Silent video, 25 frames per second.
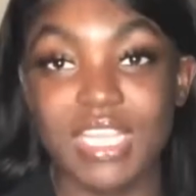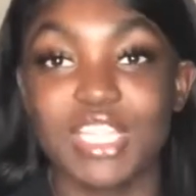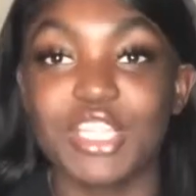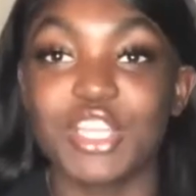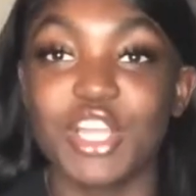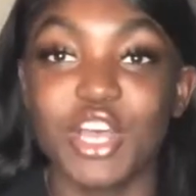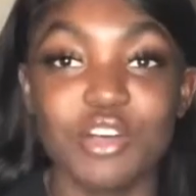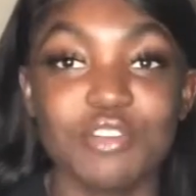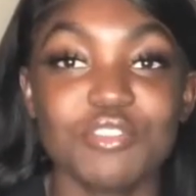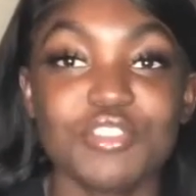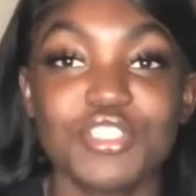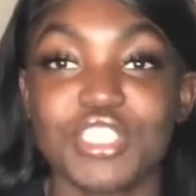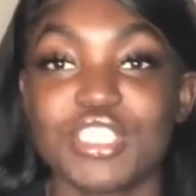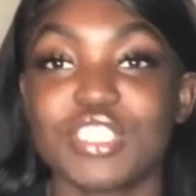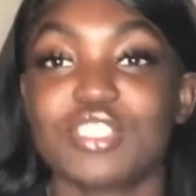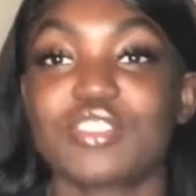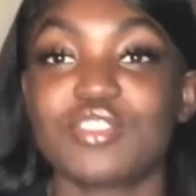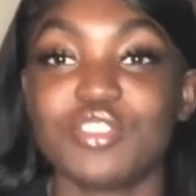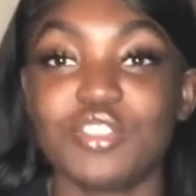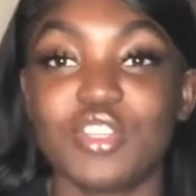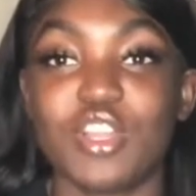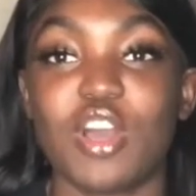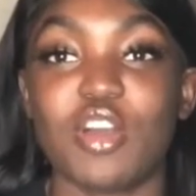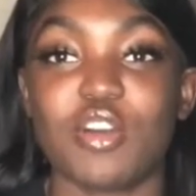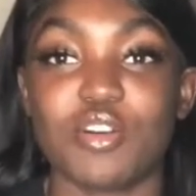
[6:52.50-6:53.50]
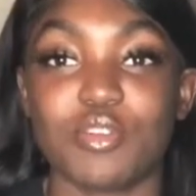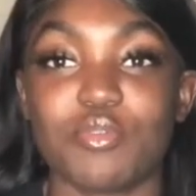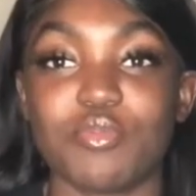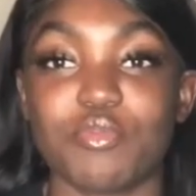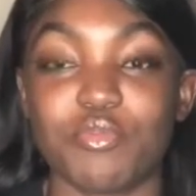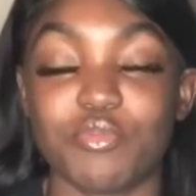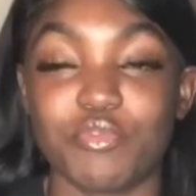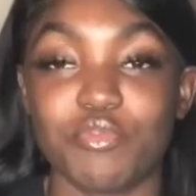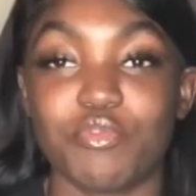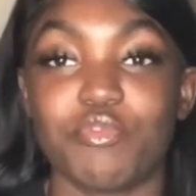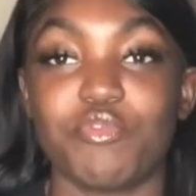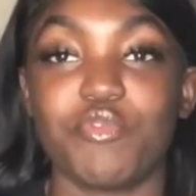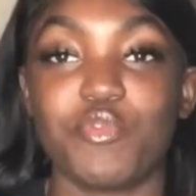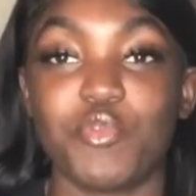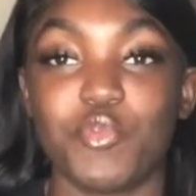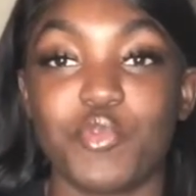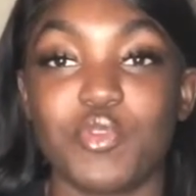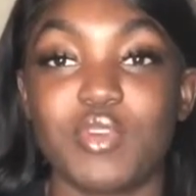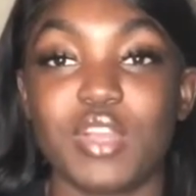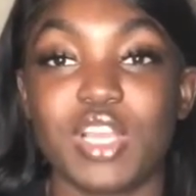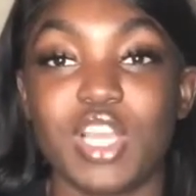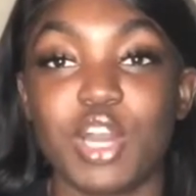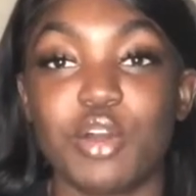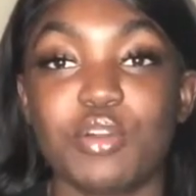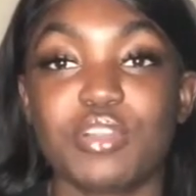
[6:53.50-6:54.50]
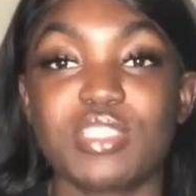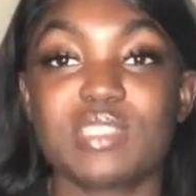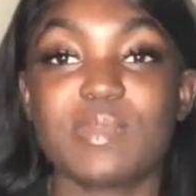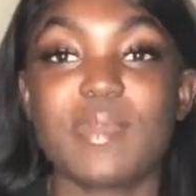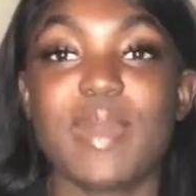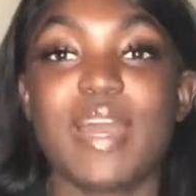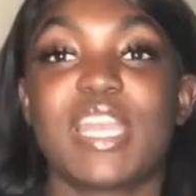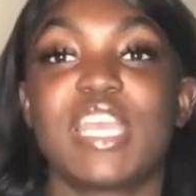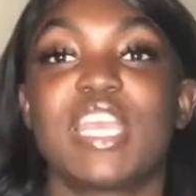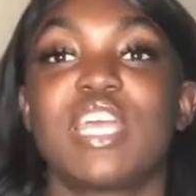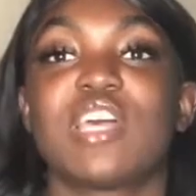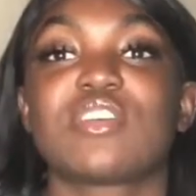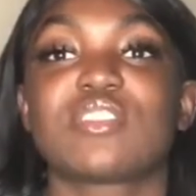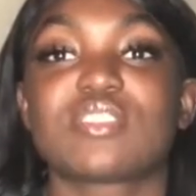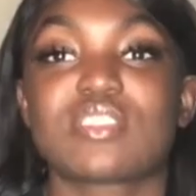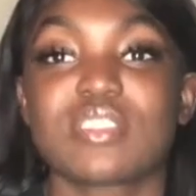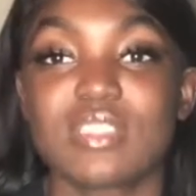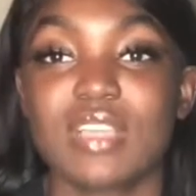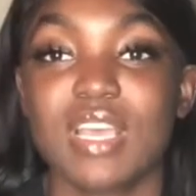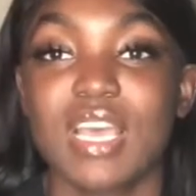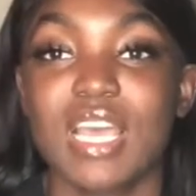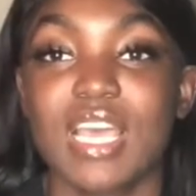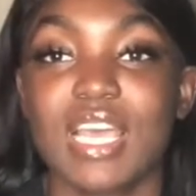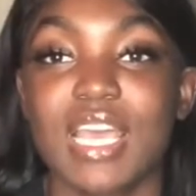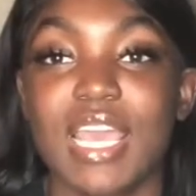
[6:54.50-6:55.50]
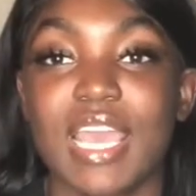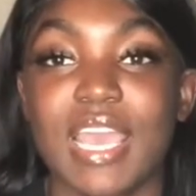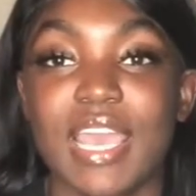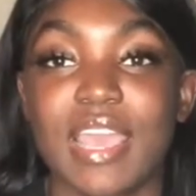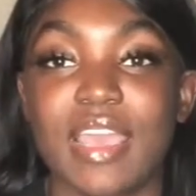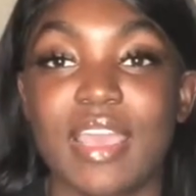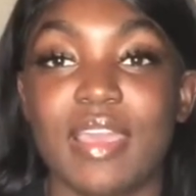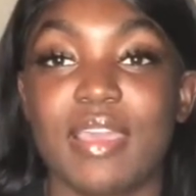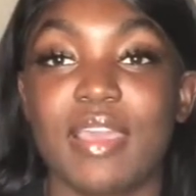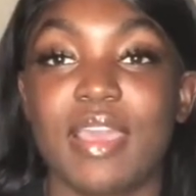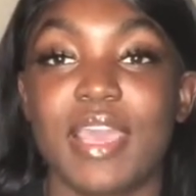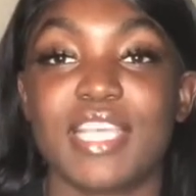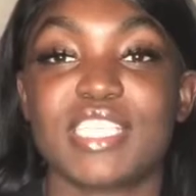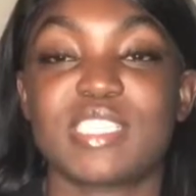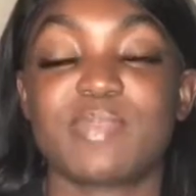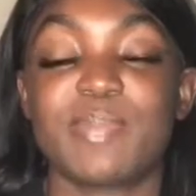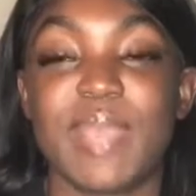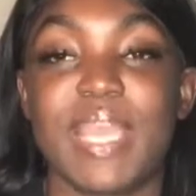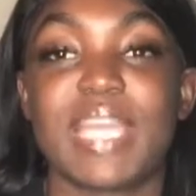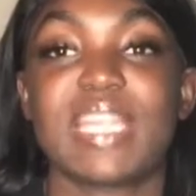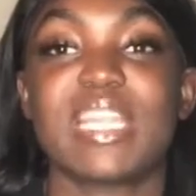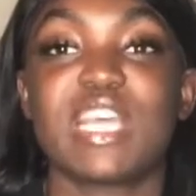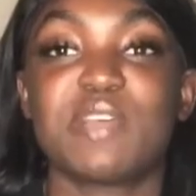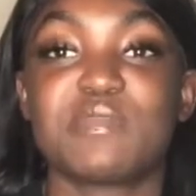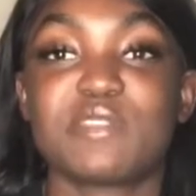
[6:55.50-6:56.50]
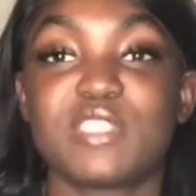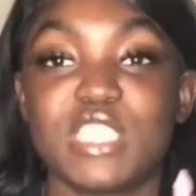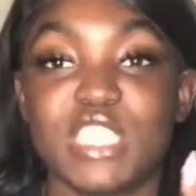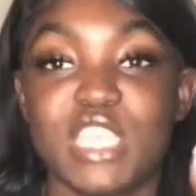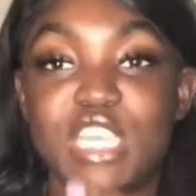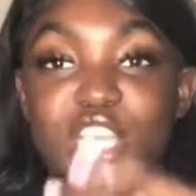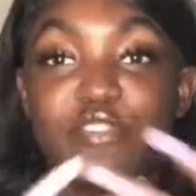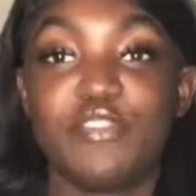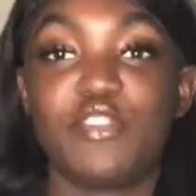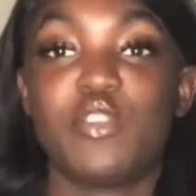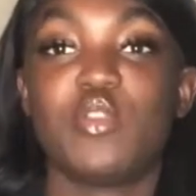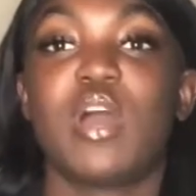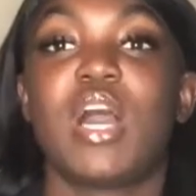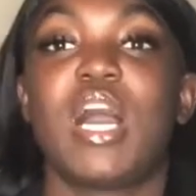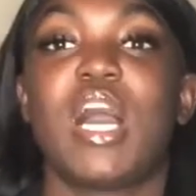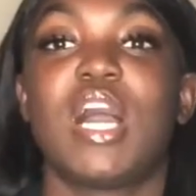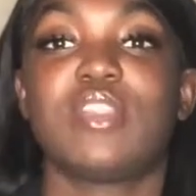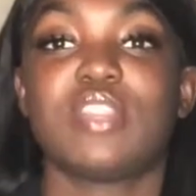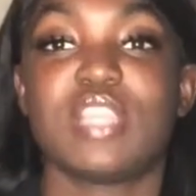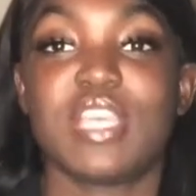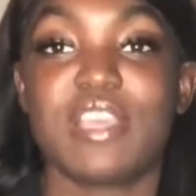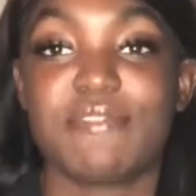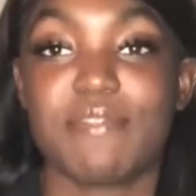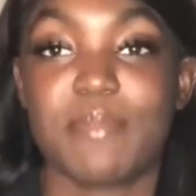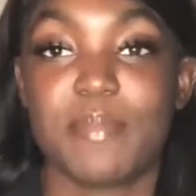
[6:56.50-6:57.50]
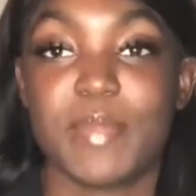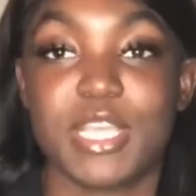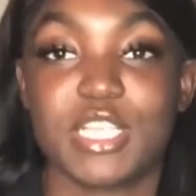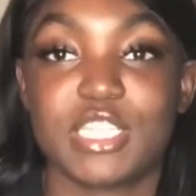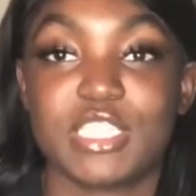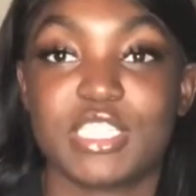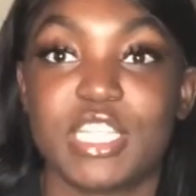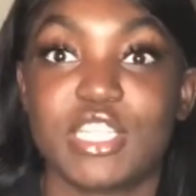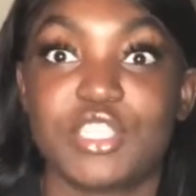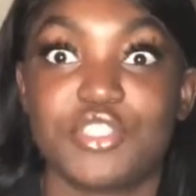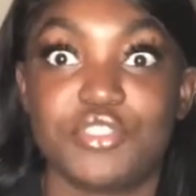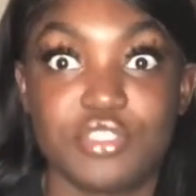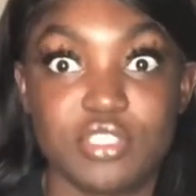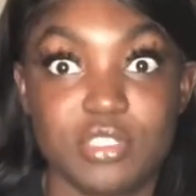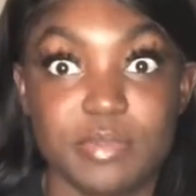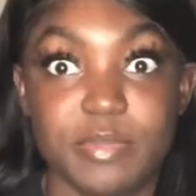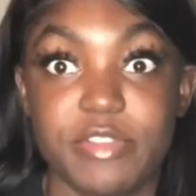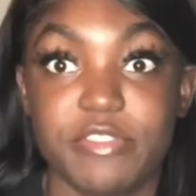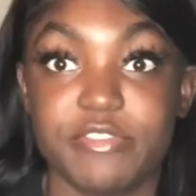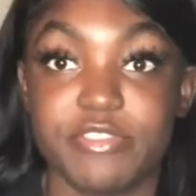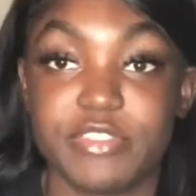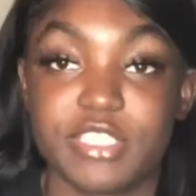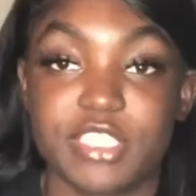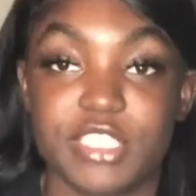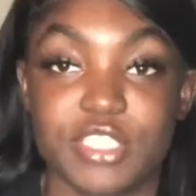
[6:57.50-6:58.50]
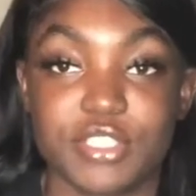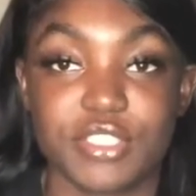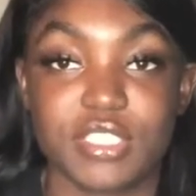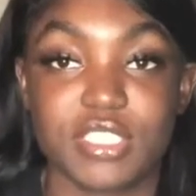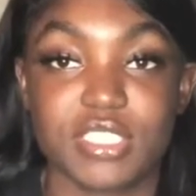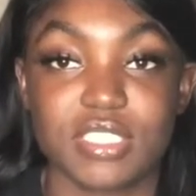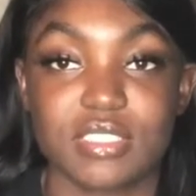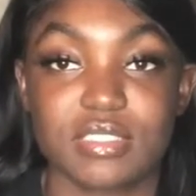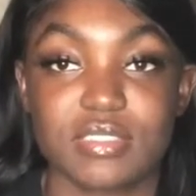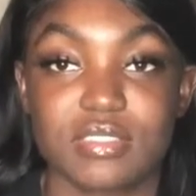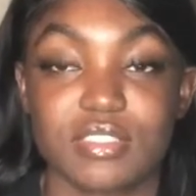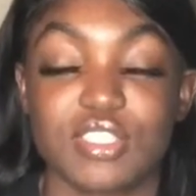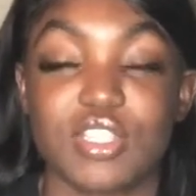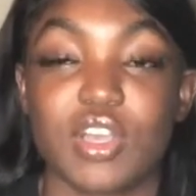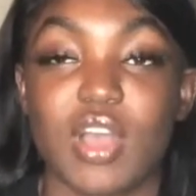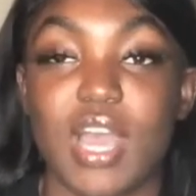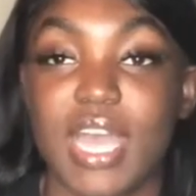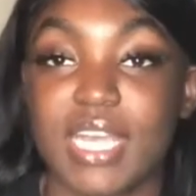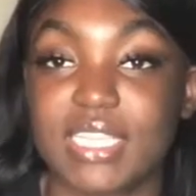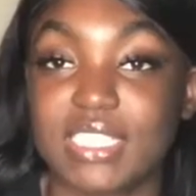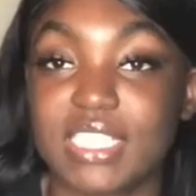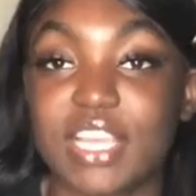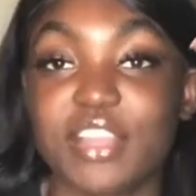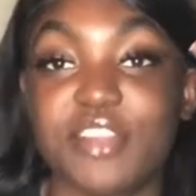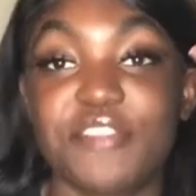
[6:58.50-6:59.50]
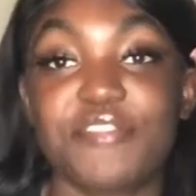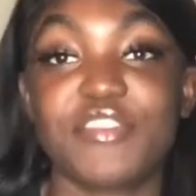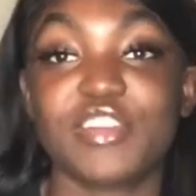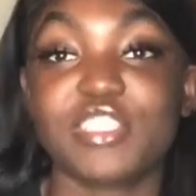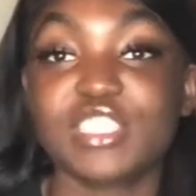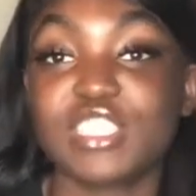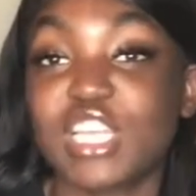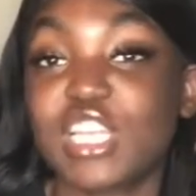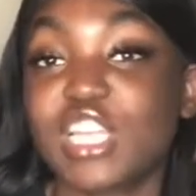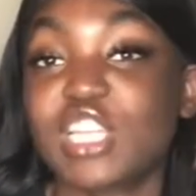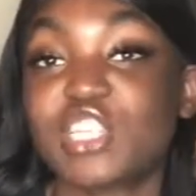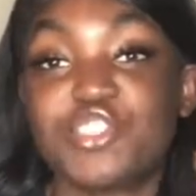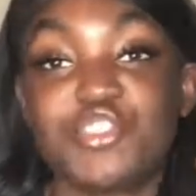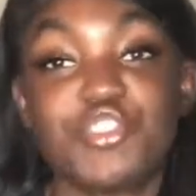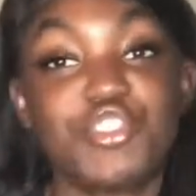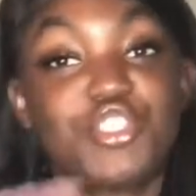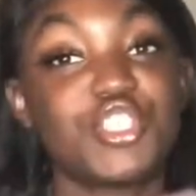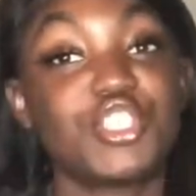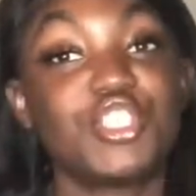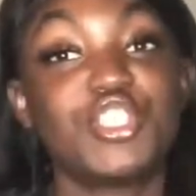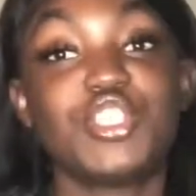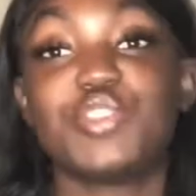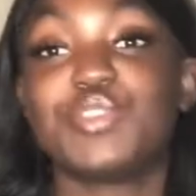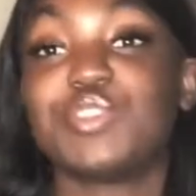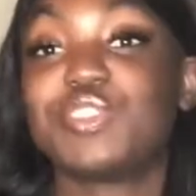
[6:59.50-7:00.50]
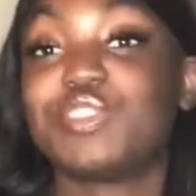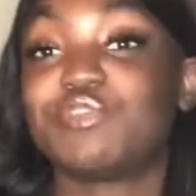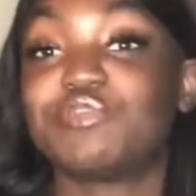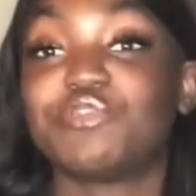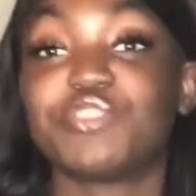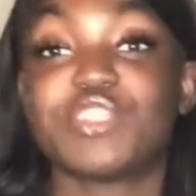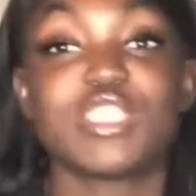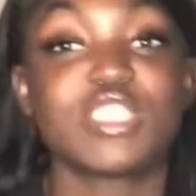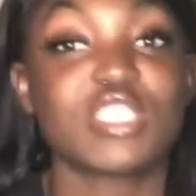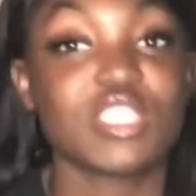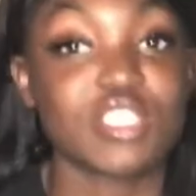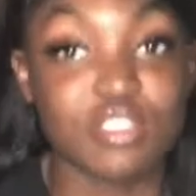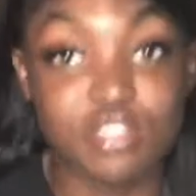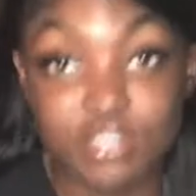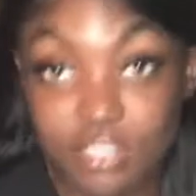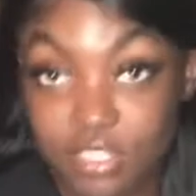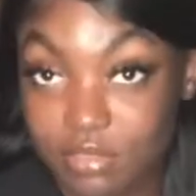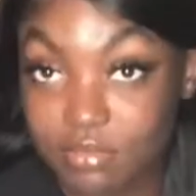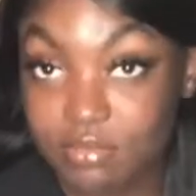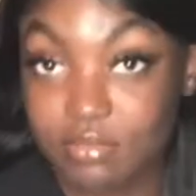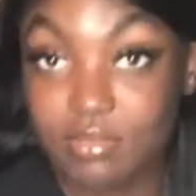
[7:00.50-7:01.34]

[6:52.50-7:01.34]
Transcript: don't just, you know, go to somebody else and expect them to give you all the information that you should be researching. So I say the first thing that you should do is research.